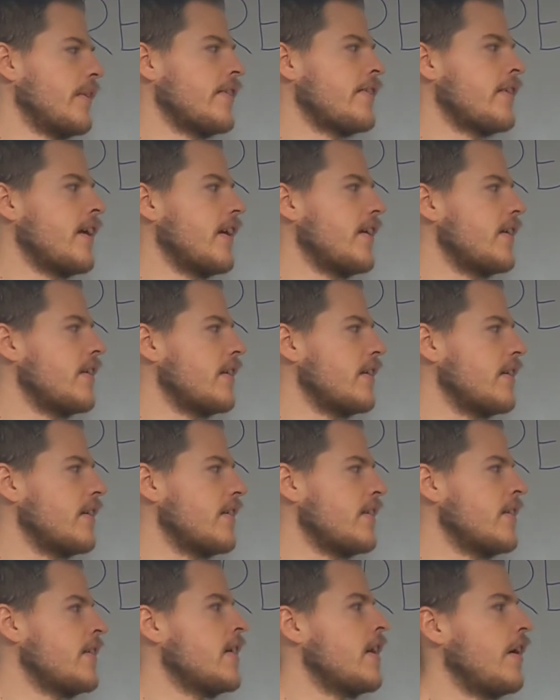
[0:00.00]
is an
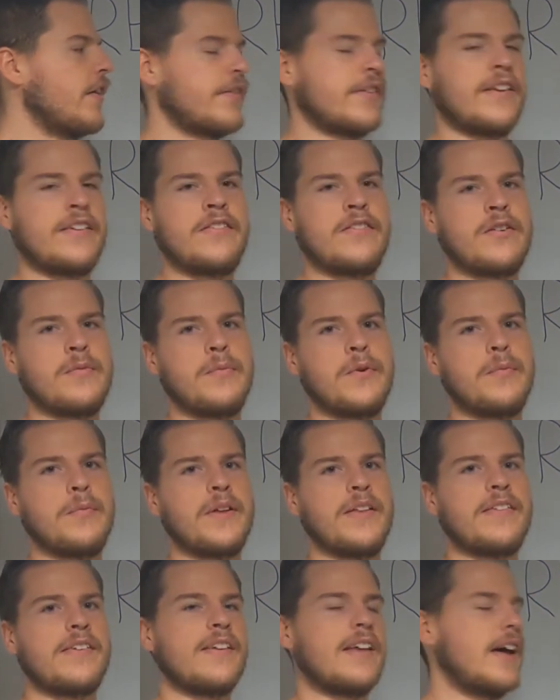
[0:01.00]
accessory
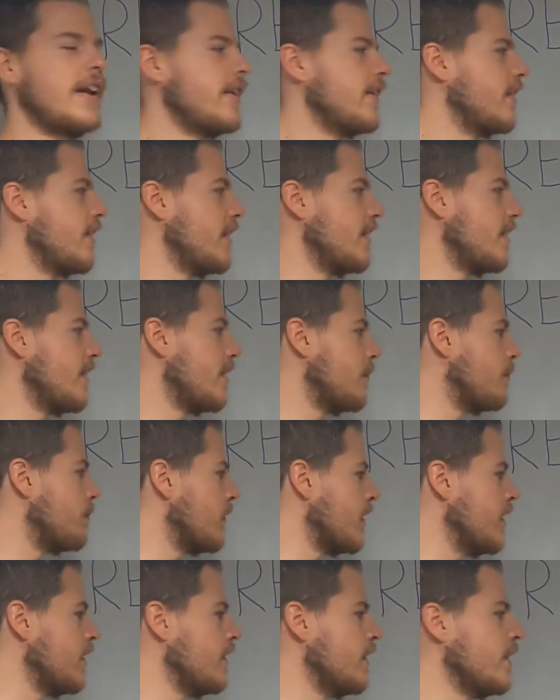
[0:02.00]
movement. And
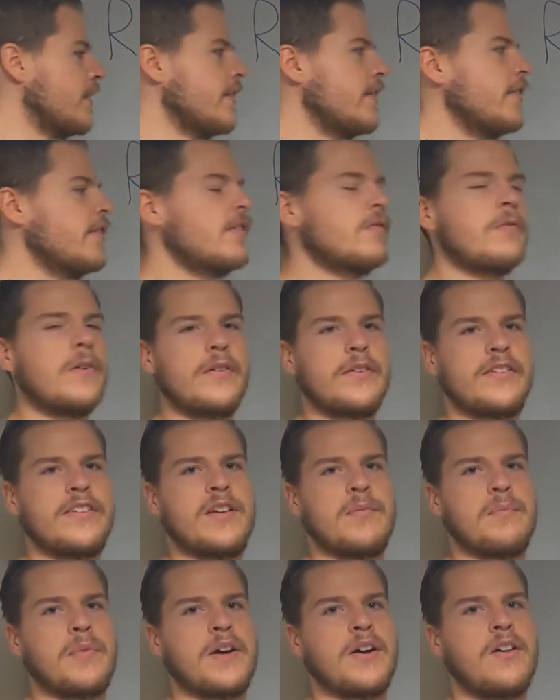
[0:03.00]
this is very
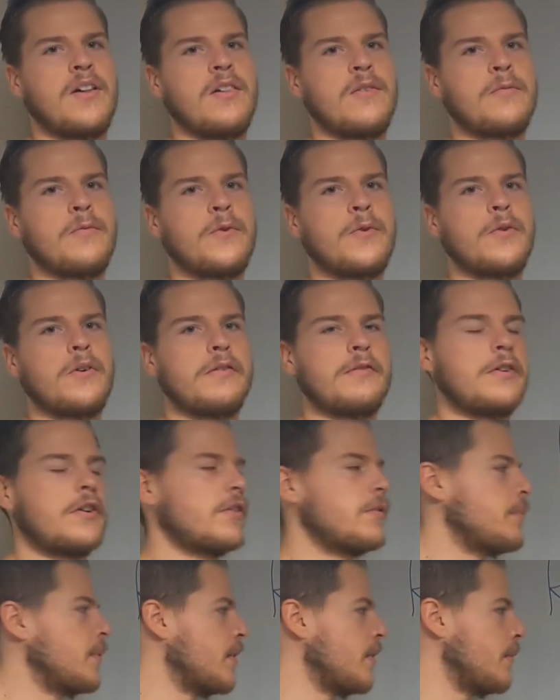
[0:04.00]
typical for
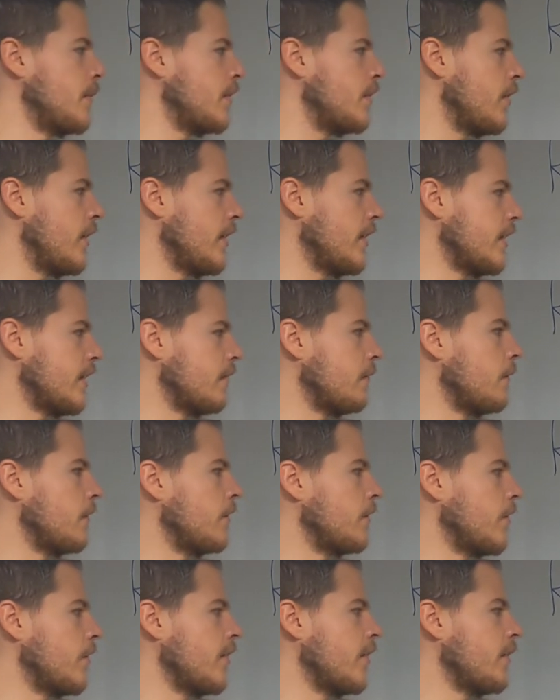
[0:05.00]
reverse pyramid training. We're
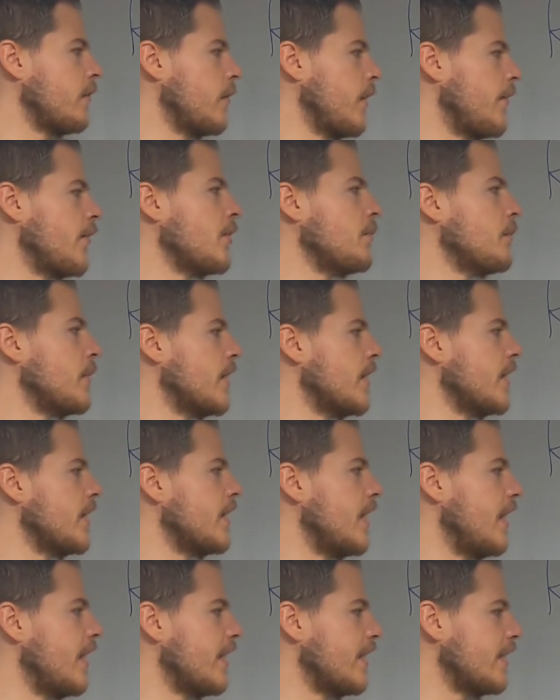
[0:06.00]
starting very big,
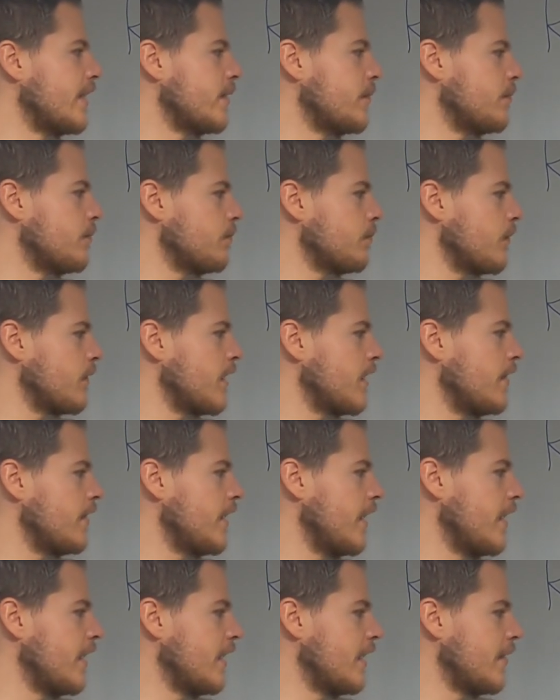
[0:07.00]
like
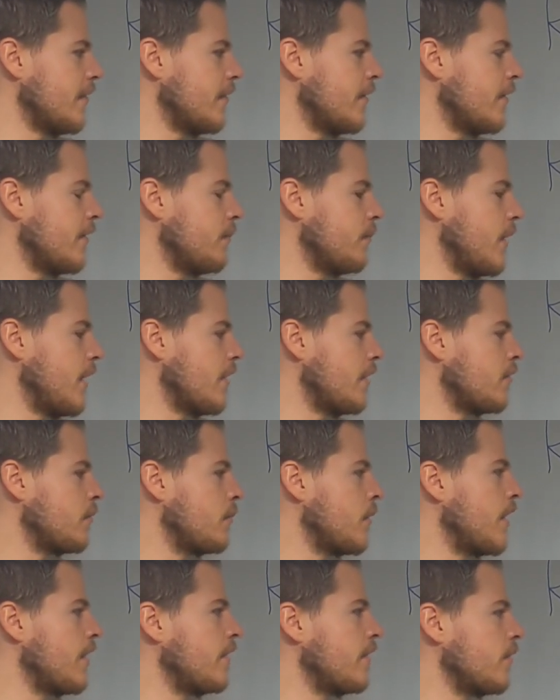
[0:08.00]
deadlifts, bench
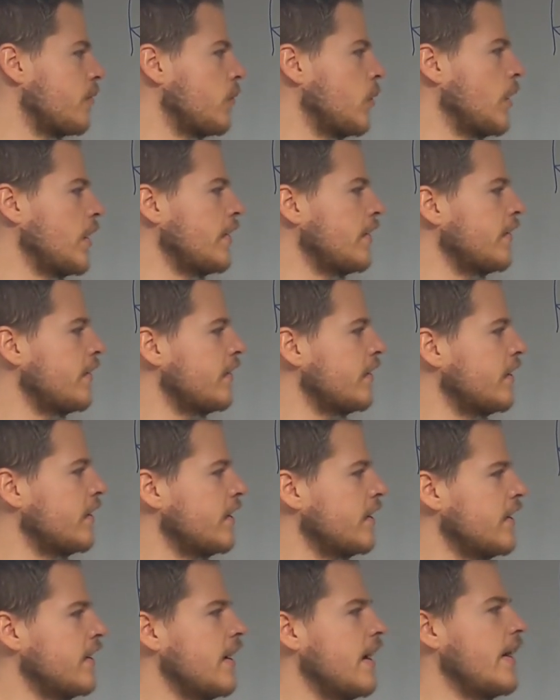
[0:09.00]
press, squats,
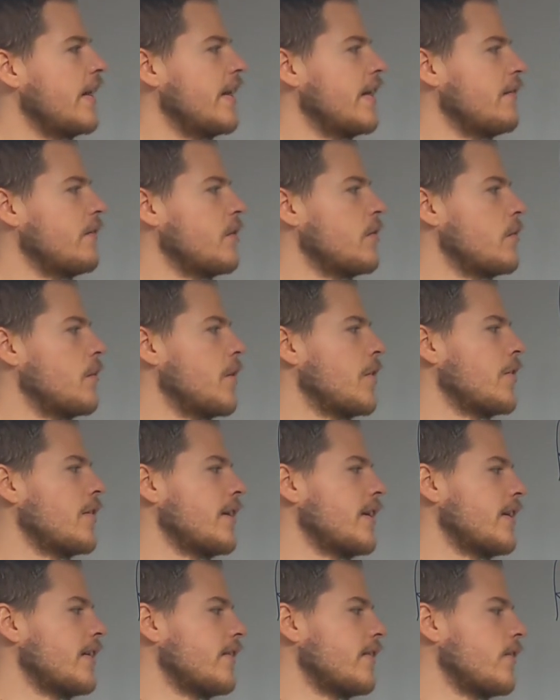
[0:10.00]
and then we're
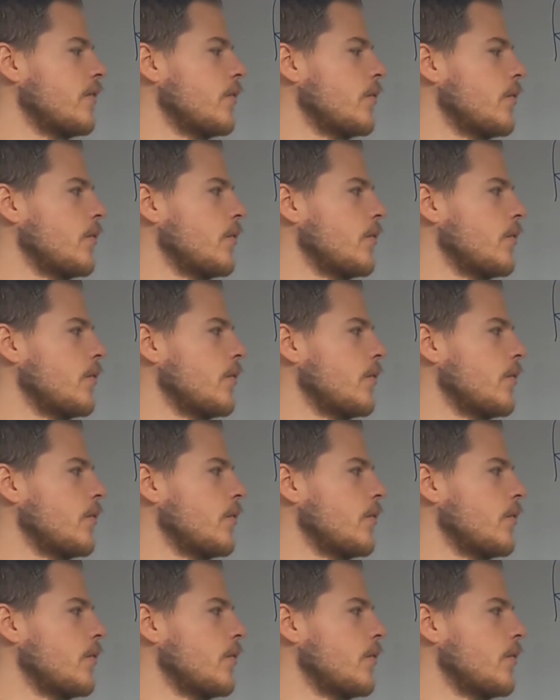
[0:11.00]
working into